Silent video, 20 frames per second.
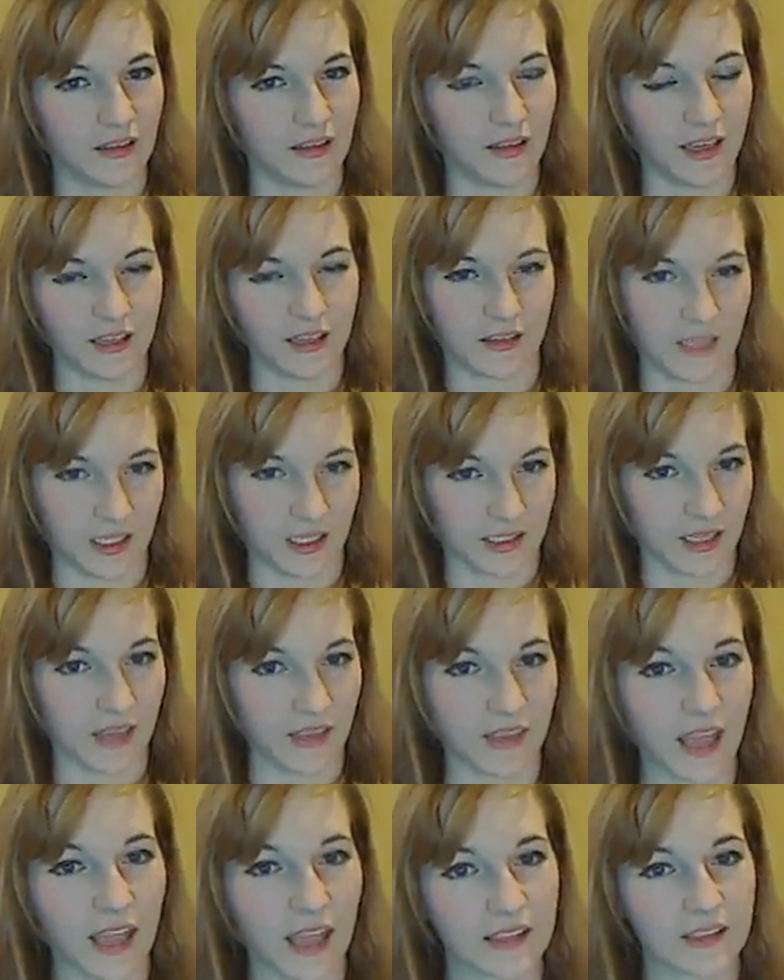like this,
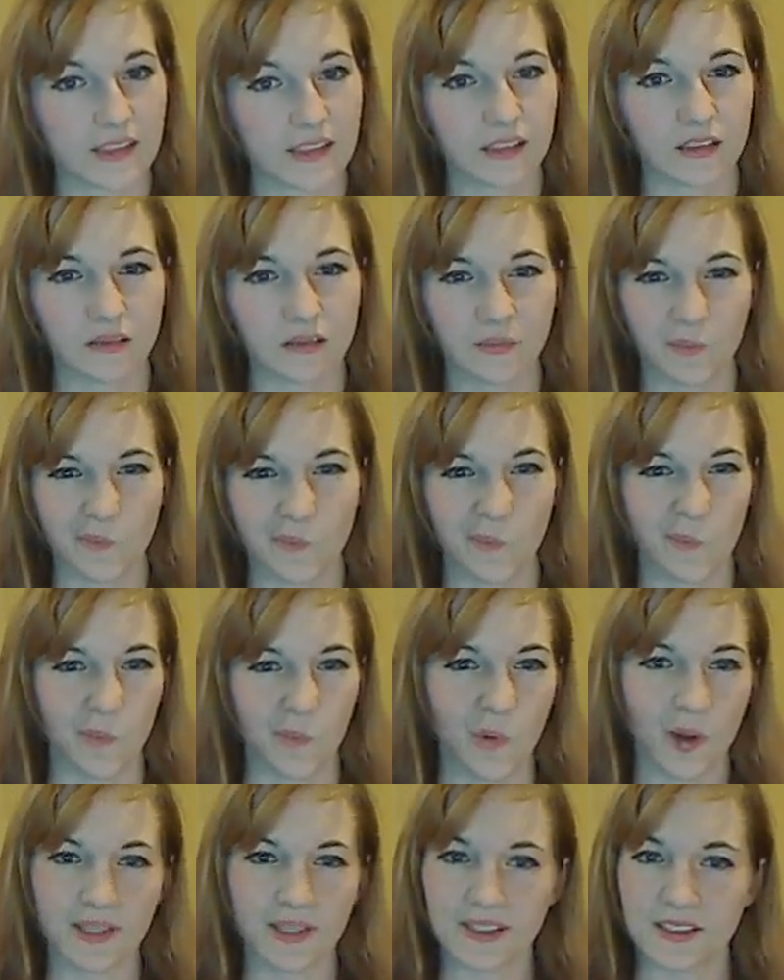and
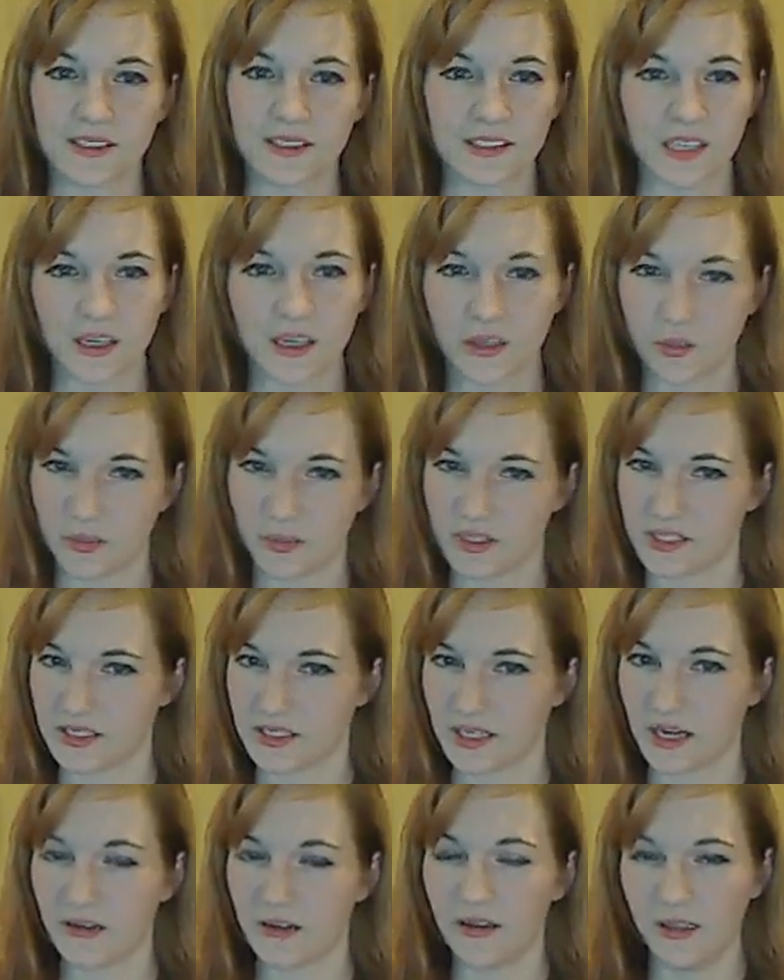wasn't terribly
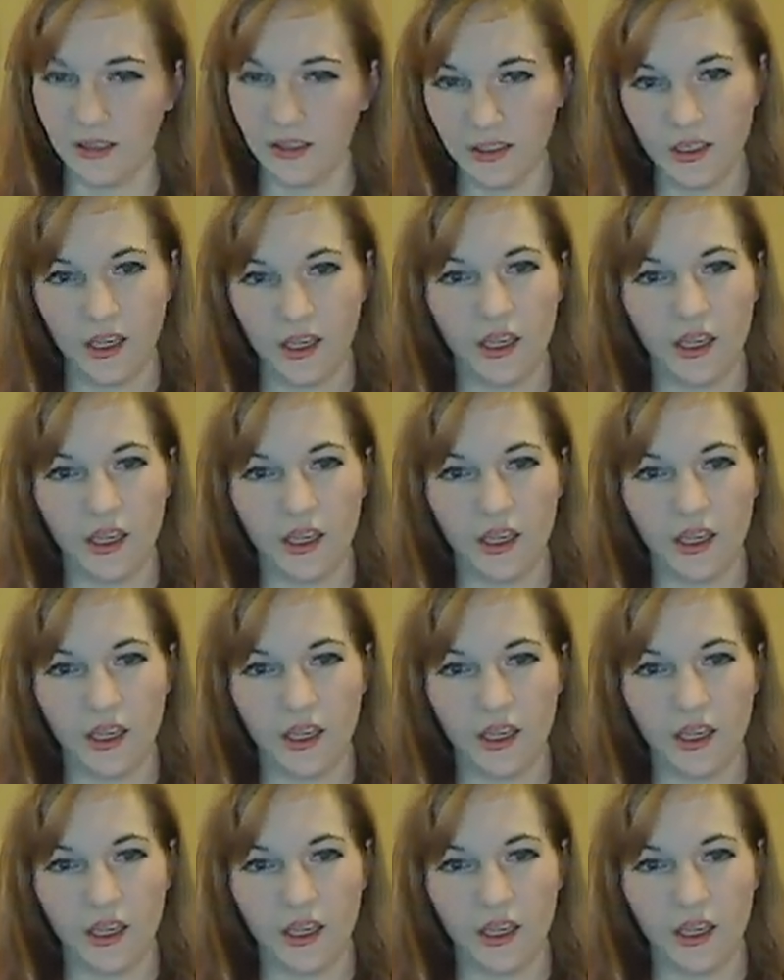scary.